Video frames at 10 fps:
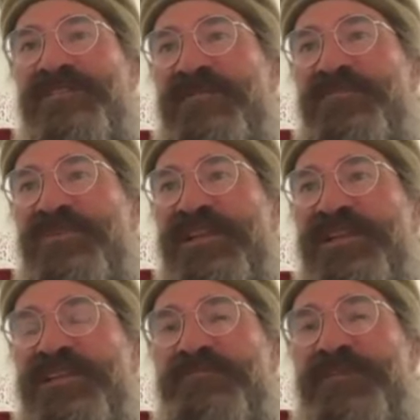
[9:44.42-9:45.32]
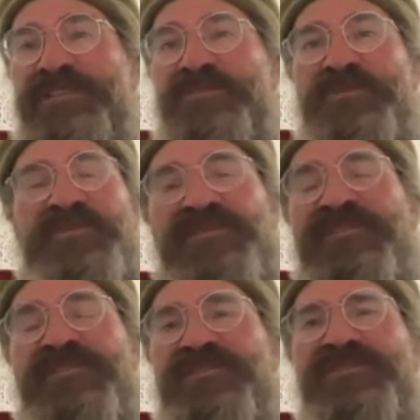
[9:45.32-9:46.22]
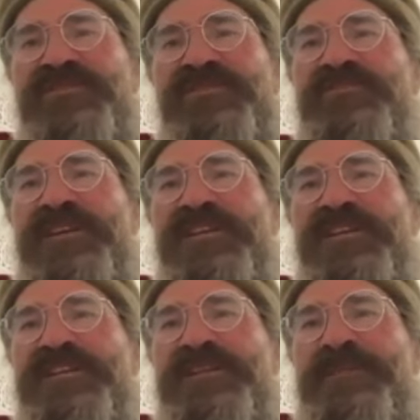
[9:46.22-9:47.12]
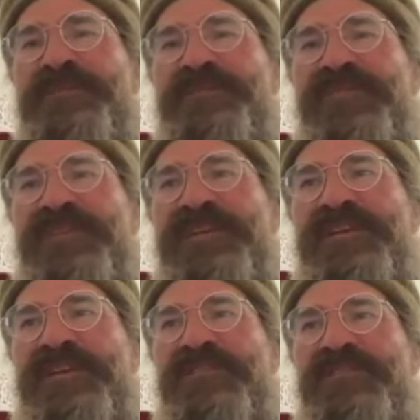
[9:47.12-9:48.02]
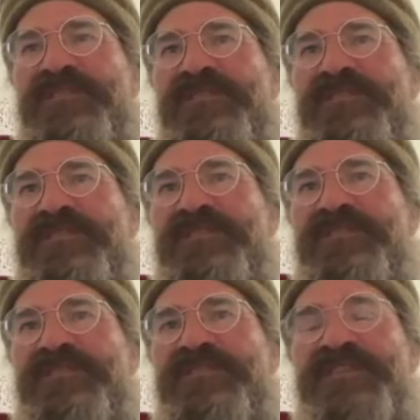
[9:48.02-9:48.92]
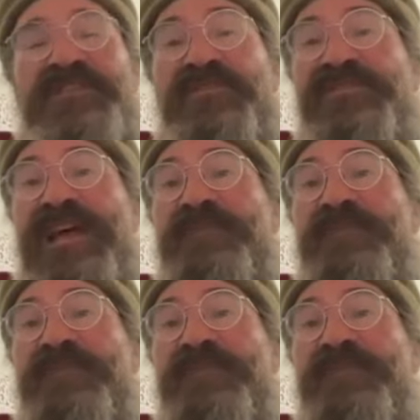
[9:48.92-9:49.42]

as I'm playing it makes me feel a certain way, and doesn't always